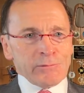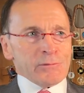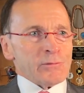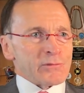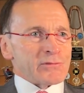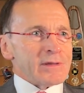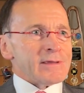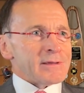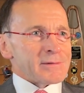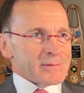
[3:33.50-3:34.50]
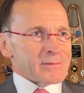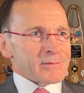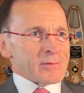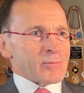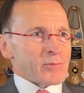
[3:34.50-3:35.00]
you see
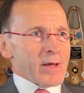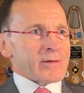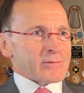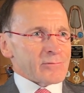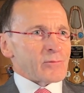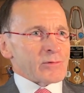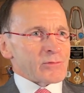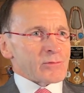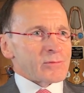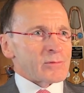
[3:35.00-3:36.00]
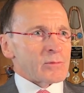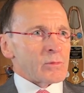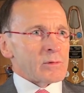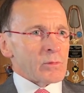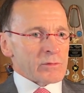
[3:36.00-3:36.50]
the product of
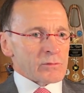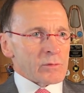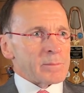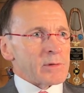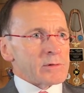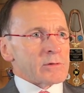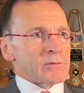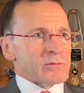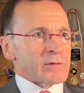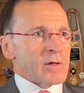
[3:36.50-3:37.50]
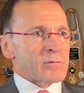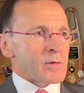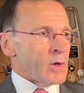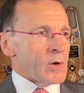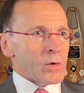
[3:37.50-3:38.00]
whether you're building it yourself
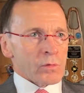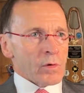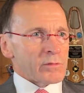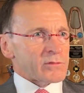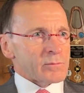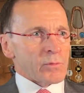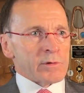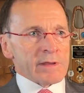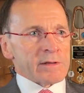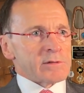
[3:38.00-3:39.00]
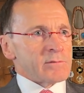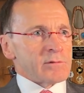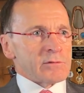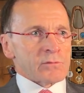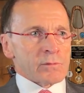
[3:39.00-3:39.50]
or all the supporting
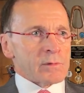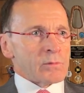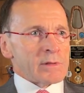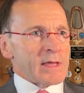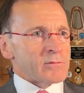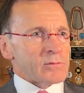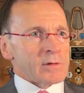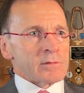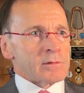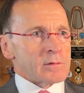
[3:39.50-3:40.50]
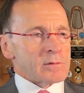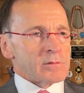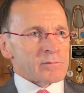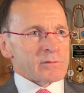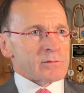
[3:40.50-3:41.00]
activities we have around
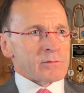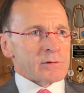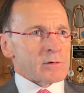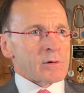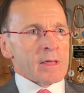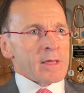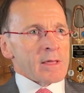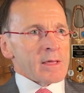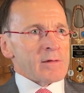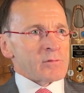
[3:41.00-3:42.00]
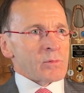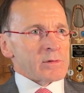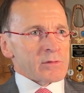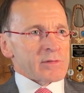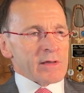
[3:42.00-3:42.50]
the facility here. Every one
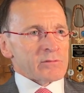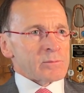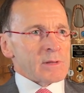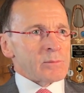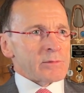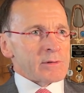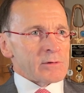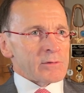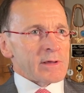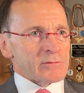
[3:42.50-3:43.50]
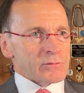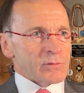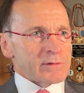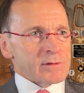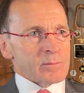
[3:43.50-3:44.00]
of the 1,000 people here has a
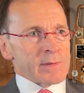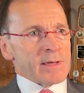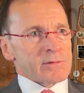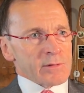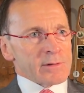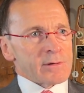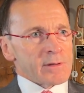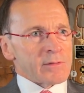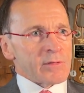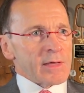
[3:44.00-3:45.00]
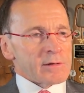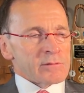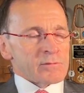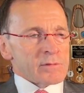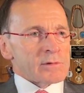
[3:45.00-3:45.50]
direct impact on that.
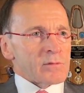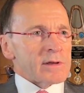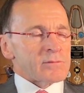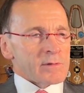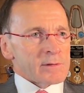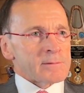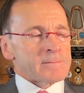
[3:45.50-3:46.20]
It's very gratifying.